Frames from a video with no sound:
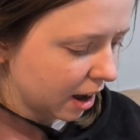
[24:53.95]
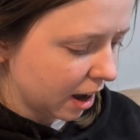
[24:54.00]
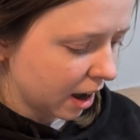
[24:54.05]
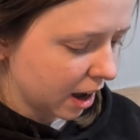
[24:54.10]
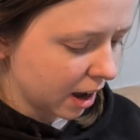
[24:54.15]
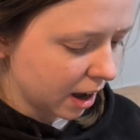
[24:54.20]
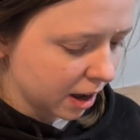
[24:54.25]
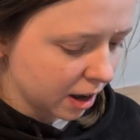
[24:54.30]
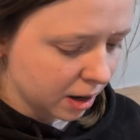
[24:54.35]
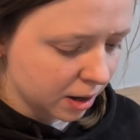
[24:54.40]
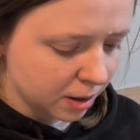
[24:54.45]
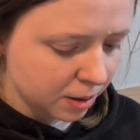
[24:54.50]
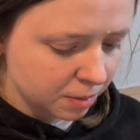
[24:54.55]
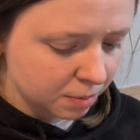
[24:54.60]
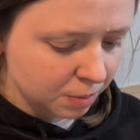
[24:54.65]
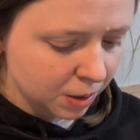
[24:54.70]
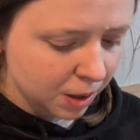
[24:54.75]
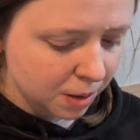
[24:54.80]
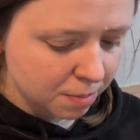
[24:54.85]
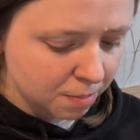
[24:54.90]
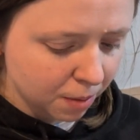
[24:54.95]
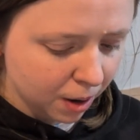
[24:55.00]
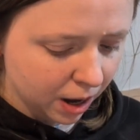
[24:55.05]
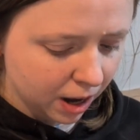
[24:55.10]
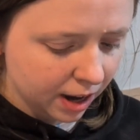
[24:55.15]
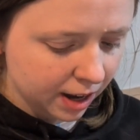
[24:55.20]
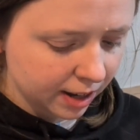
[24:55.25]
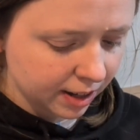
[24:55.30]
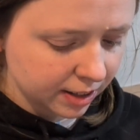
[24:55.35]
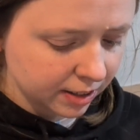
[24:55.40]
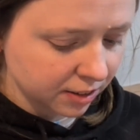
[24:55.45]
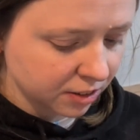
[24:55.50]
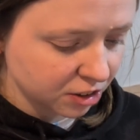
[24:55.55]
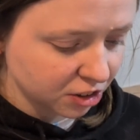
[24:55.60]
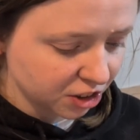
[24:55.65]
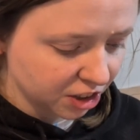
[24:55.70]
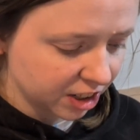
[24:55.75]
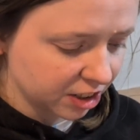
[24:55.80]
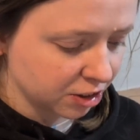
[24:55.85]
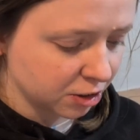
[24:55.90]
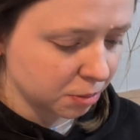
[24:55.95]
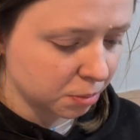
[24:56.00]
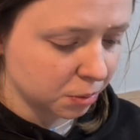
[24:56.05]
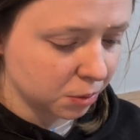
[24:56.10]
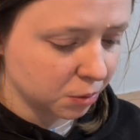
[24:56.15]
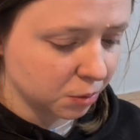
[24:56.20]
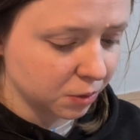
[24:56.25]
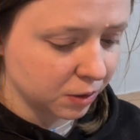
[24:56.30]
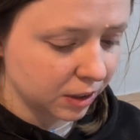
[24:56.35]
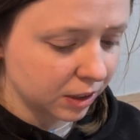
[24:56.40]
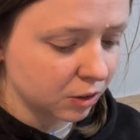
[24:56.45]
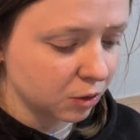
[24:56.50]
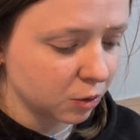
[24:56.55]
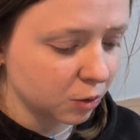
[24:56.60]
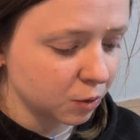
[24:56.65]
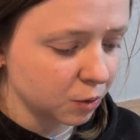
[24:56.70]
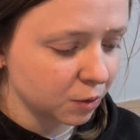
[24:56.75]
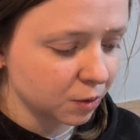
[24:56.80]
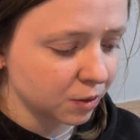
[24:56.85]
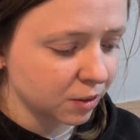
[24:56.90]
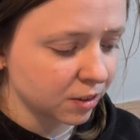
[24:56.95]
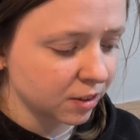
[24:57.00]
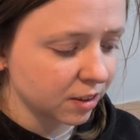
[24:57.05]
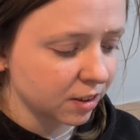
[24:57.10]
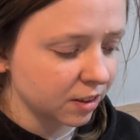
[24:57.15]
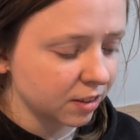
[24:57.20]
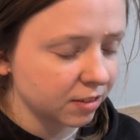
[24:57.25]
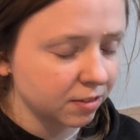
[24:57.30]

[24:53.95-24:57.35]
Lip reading: my interchangeable needles